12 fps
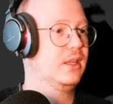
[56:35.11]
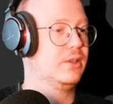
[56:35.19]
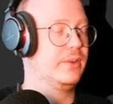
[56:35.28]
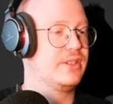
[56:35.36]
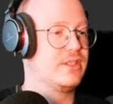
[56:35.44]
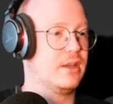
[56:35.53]

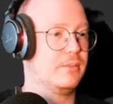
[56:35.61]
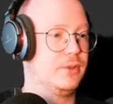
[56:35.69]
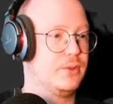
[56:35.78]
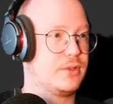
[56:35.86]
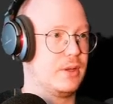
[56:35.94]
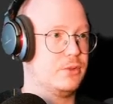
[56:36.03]
The reason I'm
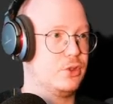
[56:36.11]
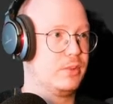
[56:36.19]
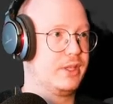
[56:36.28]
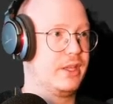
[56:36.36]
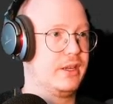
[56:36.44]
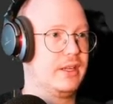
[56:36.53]
use, I'm
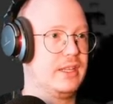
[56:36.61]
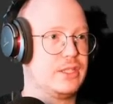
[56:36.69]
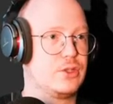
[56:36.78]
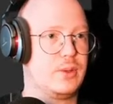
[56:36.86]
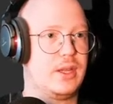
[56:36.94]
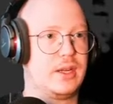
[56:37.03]
duplicating it is
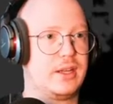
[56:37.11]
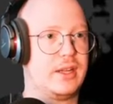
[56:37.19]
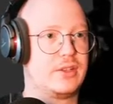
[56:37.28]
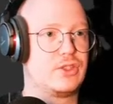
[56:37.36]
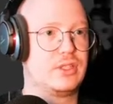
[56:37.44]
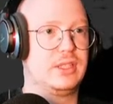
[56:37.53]
so that I can
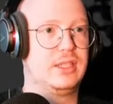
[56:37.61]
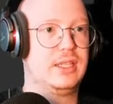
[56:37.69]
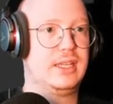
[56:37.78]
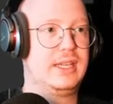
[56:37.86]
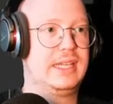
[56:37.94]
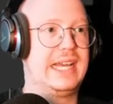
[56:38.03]
actually
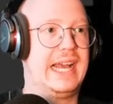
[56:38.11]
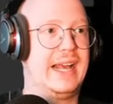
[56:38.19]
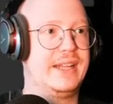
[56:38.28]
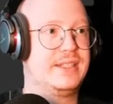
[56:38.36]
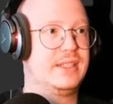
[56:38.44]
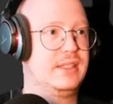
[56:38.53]

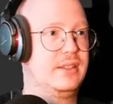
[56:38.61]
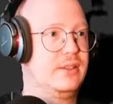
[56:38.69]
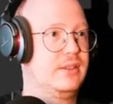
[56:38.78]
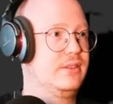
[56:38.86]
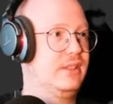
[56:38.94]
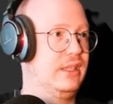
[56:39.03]
add
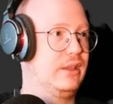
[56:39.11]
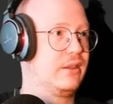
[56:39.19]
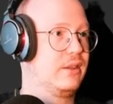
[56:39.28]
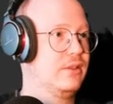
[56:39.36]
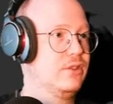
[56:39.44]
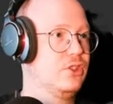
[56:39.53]

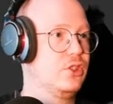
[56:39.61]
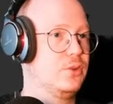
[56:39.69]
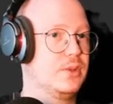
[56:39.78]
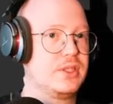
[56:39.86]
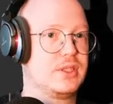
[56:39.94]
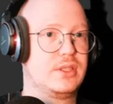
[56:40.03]
teeth
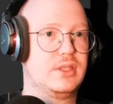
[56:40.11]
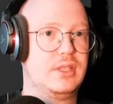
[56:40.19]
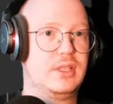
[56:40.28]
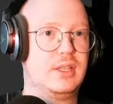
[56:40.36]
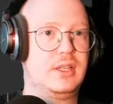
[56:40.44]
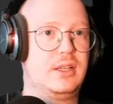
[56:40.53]
to it.
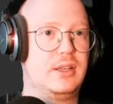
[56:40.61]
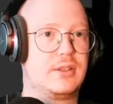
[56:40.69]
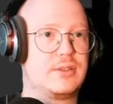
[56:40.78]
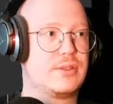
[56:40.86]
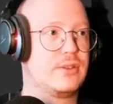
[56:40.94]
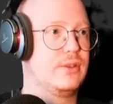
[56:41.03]

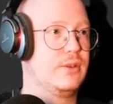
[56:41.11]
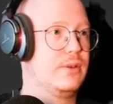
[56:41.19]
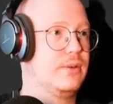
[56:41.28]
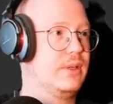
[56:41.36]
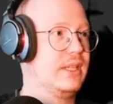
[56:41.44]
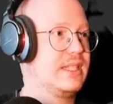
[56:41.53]
Like
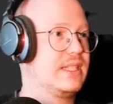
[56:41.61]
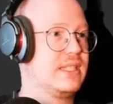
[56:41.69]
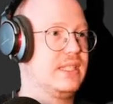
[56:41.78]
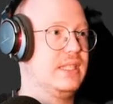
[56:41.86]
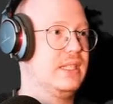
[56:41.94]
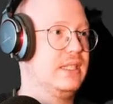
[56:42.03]
so, let's
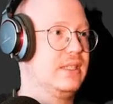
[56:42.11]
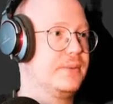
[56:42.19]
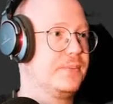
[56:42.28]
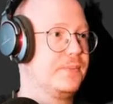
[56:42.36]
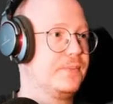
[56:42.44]
see.